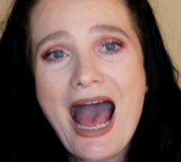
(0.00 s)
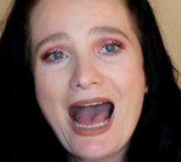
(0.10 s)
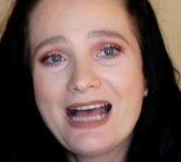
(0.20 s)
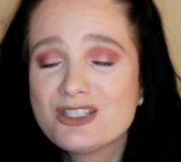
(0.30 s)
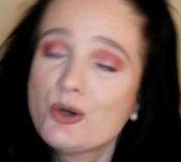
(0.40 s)

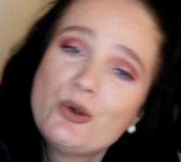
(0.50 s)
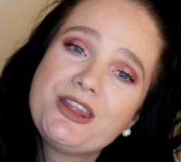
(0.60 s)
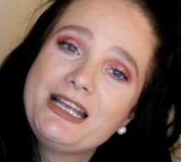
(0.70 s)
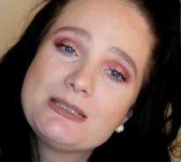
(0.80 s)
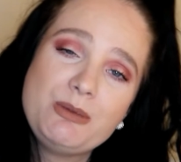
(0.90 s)
and all
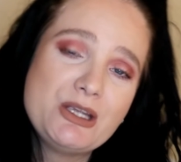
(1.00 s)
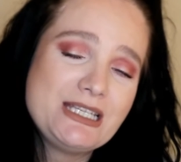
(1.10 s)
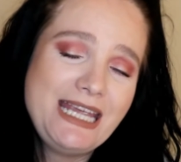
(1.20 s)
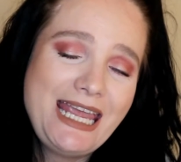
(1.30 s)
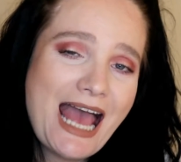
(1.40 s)
things
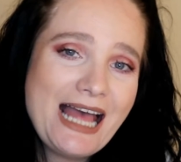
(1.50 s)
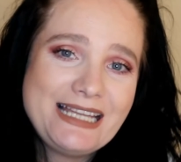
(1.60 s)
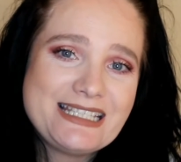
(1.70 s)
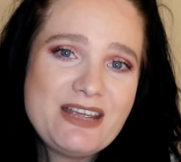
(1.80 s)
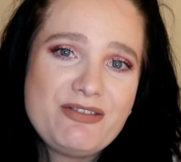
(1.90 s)
beauty,
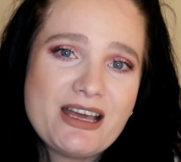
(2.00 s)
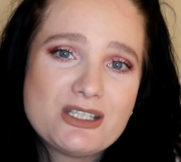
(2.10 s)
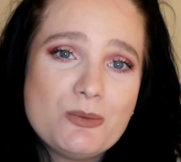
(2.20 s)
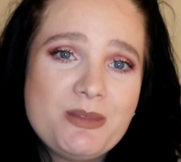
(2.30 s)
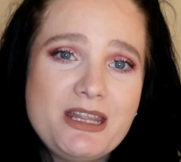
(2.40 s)
and if
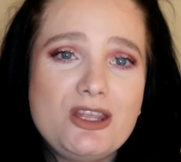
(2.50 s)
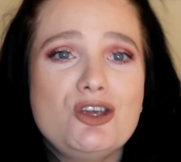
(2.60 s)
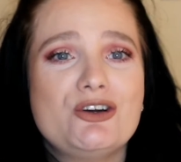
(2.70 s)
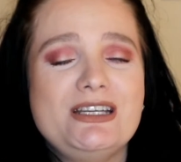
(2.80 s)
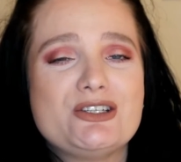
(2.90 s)
that's something that
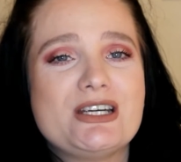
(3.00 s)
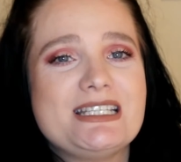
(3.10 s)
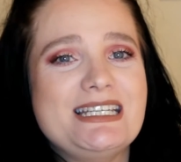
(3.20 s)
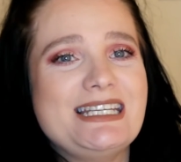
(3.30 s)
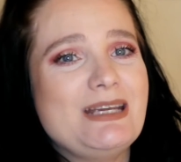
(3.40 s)
you're
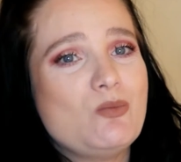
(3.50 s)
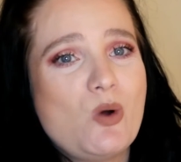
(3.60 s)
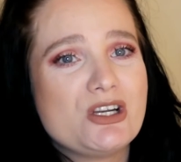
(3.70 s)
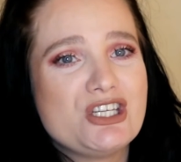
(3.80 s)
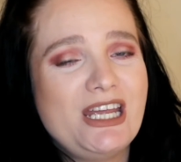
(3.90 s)
interested in
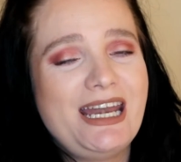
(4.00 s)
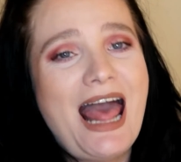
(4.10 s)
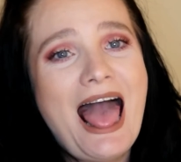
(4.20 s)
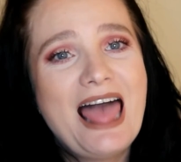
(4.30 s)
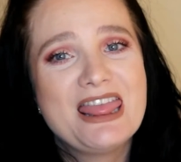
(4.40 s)
watching,
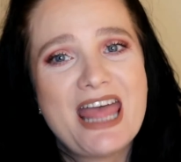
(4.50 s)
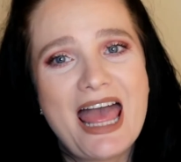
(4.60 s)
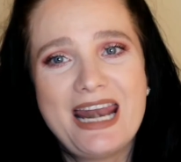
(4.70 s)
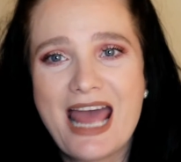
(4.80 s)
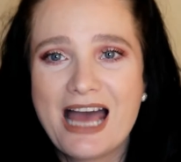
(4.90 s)

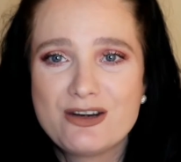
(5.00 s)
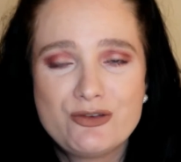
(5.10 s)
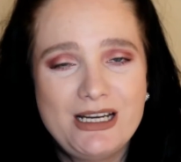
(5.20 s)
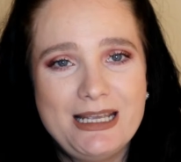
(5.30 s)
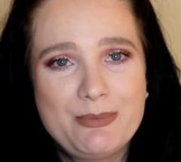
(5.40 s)
then
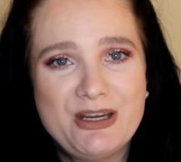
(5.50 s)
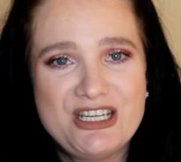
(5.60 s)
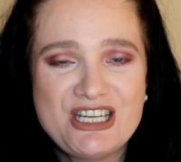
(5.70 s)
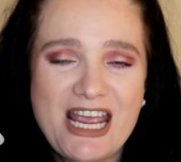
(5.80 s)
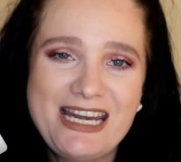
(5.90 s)
I'd really
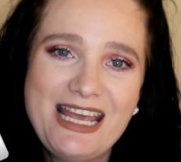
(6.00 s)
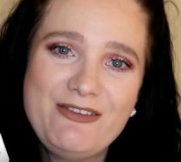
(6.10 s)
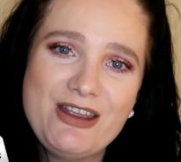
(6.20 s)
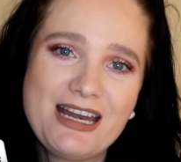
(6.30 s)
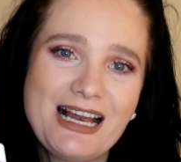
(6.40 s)
appreciate it
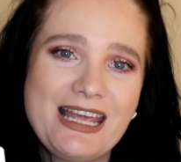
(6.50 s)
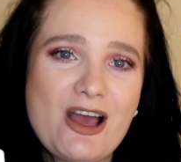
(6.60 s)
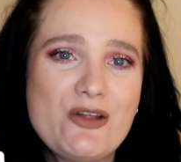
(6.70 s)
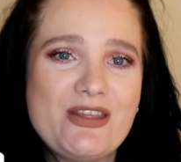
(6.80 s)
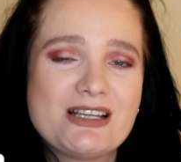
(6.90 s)
if you'd
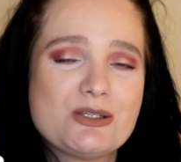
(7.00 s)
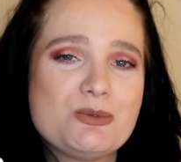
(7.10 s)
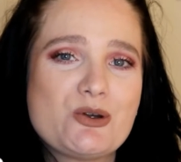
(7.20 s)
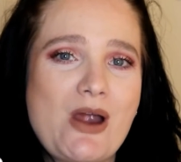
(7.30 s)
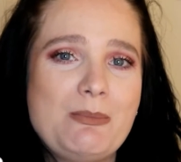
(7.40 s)
click on that
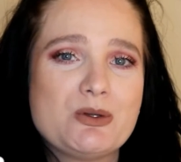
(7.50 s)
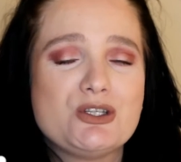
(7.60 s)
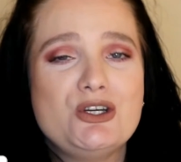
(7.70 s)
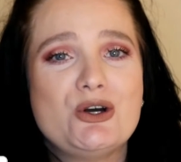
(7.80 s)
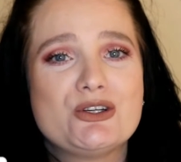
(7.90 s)
subscribe
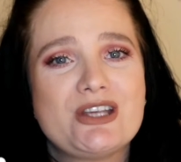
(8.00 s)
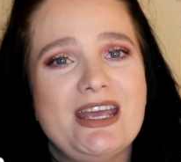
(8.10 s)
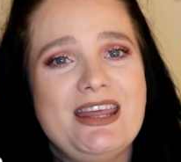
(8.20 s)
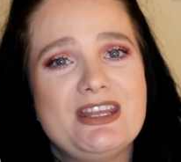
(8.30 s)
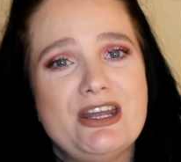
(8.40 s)
button. Also
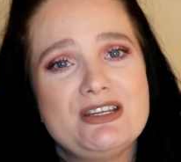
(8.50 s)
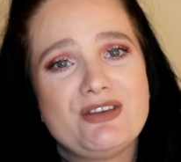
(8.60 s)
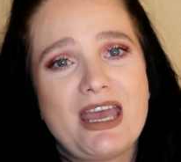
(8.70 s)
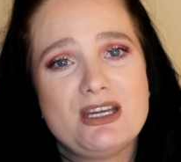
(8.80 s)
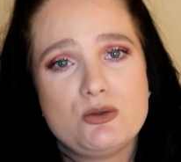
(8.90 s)
hit the
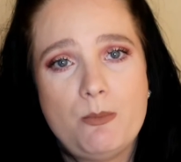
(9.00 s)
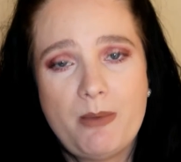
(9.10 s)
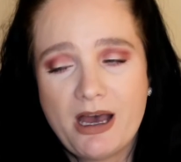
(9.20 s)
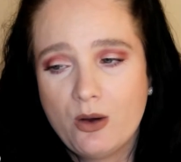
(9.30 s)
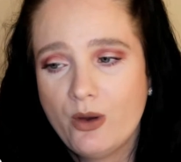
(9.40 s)
notification
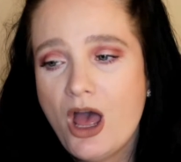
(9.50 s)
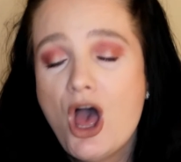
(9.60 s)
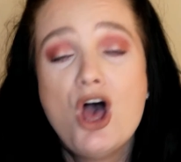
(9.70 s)
bell